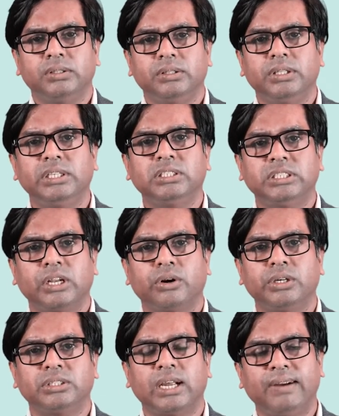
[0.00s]
These
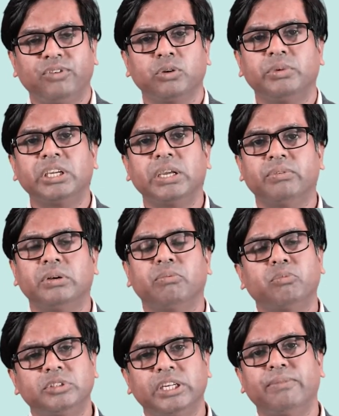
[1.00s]
steroids have to be
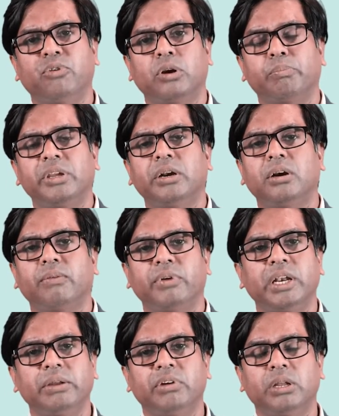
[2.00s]
given, say, for a period of
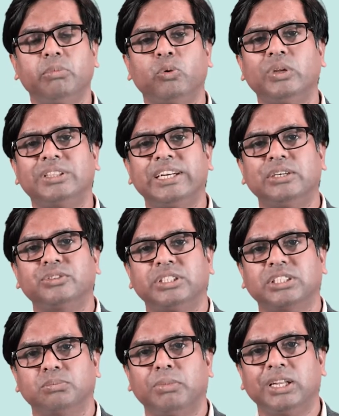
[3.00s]
anywhere between 3 to
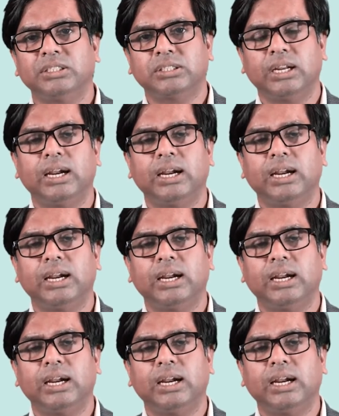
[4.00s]
6 months,